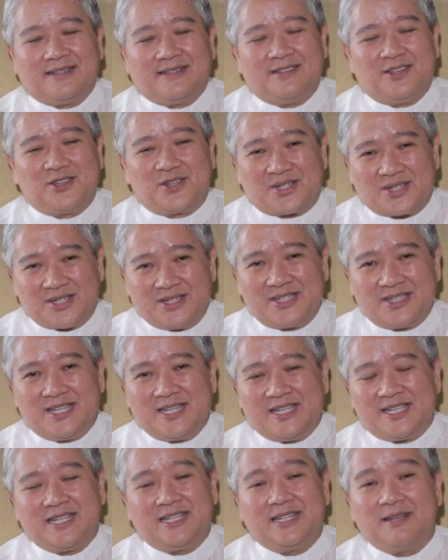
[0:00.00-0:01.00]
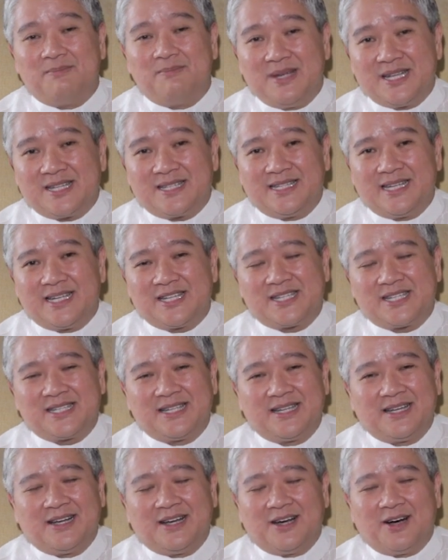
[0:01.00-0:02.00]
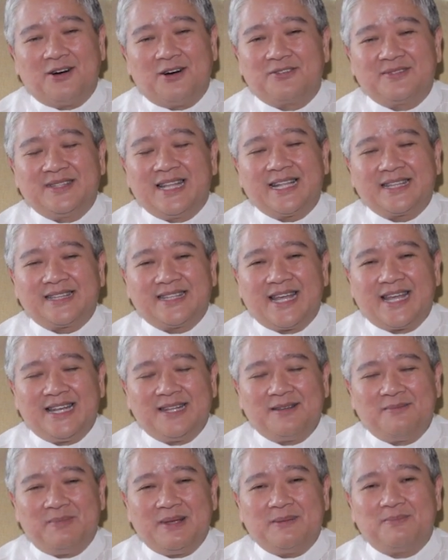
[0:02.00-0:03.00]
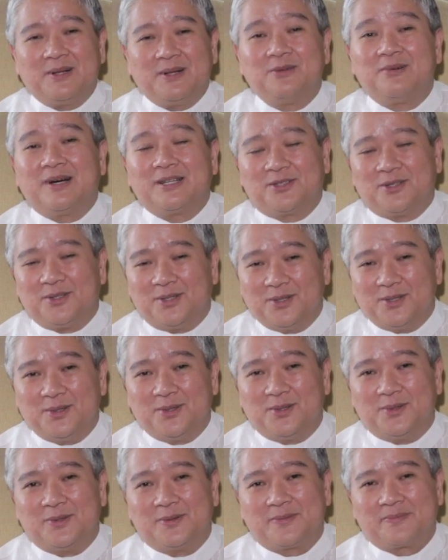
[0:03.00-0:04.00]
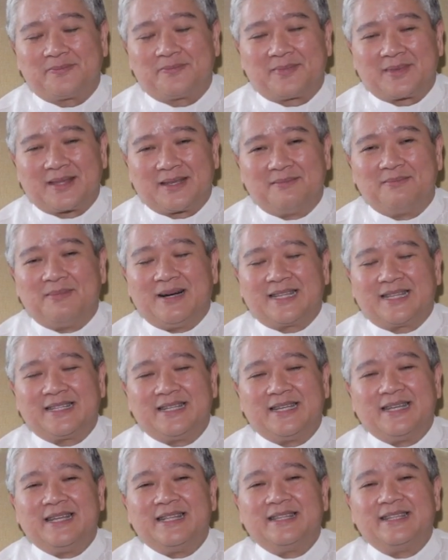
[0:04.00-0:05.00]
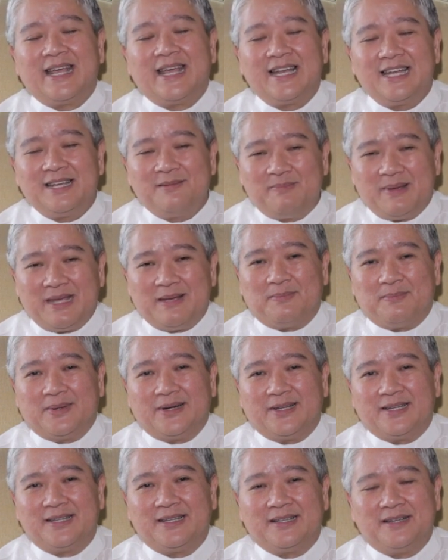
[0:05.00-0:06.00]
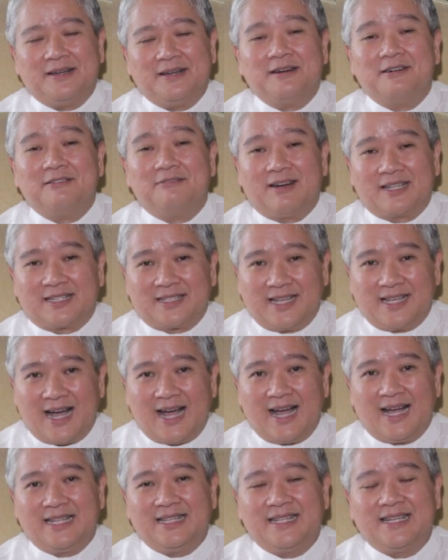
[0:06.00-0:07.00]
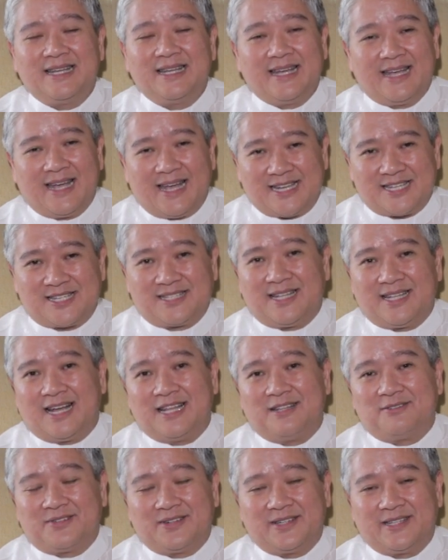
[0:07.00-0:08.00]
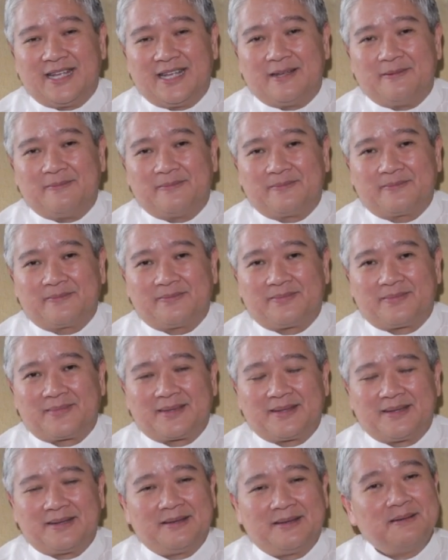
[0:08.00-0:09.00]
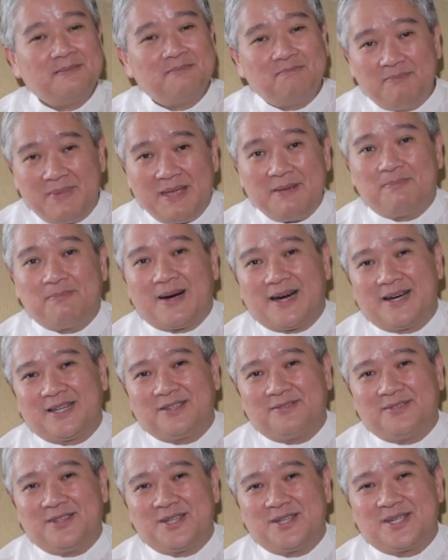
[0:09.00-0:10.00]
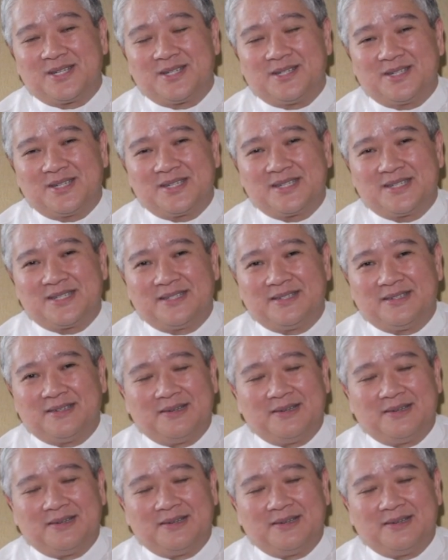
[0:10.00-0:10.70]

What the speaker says: The church is in the business of not telling people what to do, but telling people what God has done for them. Be part of this church.